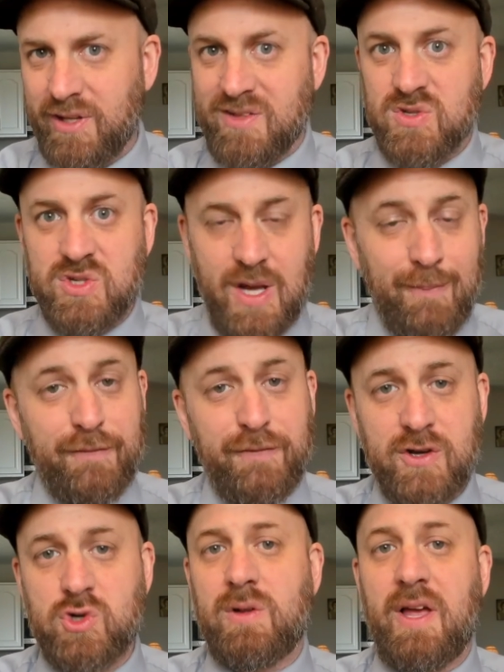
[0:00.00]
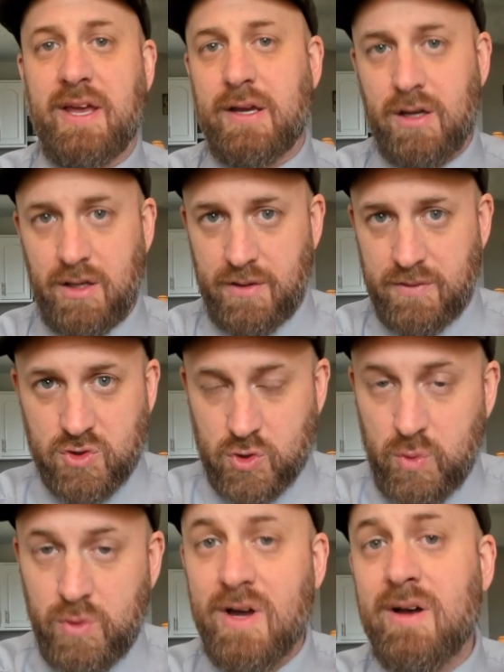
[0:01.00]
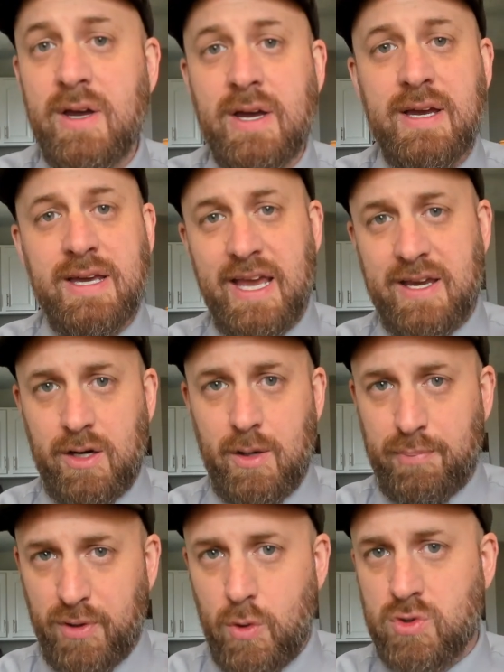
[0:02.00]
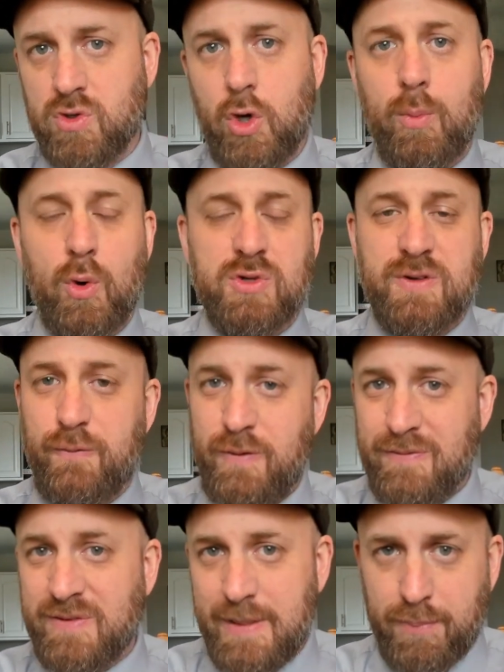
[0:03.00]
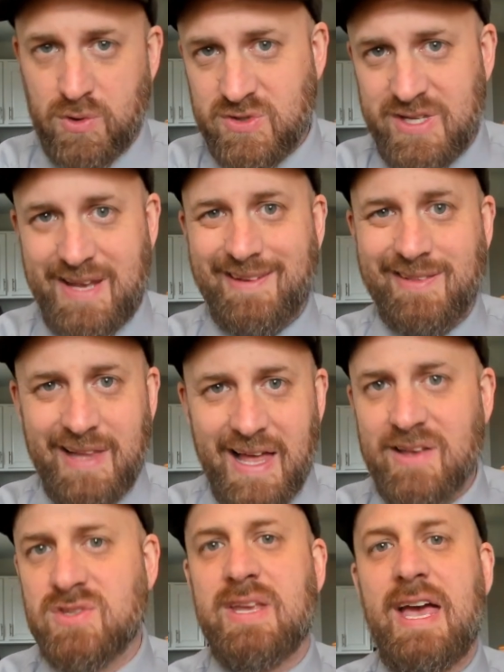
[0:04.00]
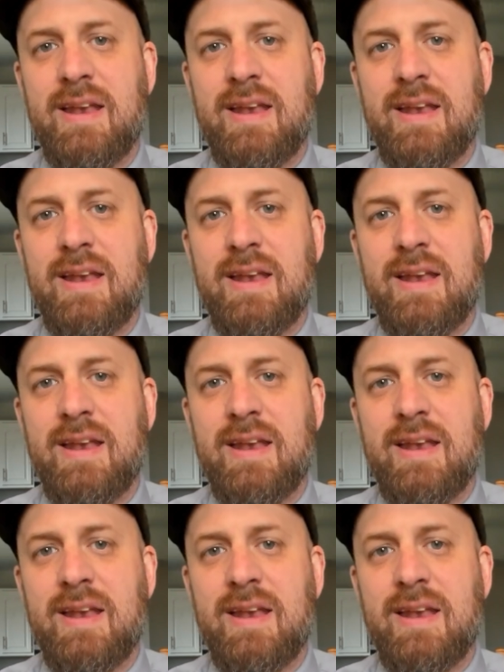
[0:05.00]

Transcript: And in some fish, like tuna, it can approach almost 50% less.